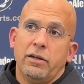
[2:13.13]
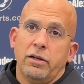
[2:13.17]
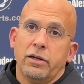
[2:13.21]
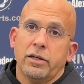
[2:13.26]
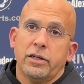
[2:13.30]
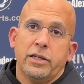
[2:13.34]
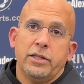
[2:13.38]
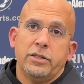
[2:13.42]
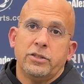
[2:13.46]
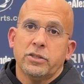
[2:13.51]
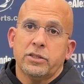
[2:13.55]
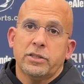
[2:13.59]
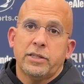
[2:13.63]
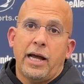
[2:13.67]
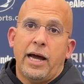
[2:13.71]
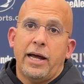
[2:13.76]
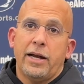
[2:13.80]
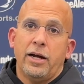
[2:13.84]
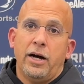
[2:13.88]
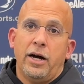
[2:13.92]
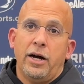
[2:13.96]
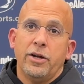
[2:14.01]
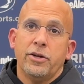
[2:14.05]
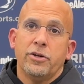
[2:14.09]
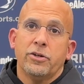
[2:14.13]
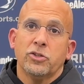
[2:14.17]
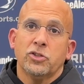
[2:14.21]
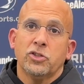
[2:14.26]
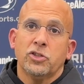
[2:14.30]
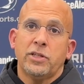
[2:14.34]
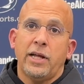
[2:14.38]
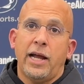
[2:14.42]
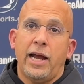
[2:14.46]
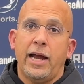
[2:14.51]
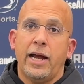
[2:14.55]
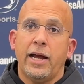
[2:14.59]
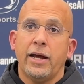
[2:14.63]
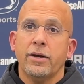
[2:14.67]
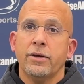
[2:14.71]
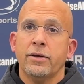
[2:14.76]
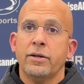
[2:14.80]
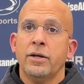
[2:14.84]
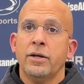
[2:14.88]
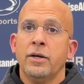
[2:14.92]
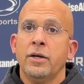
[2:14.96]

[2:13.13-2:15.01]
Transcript: look, you just got to understand.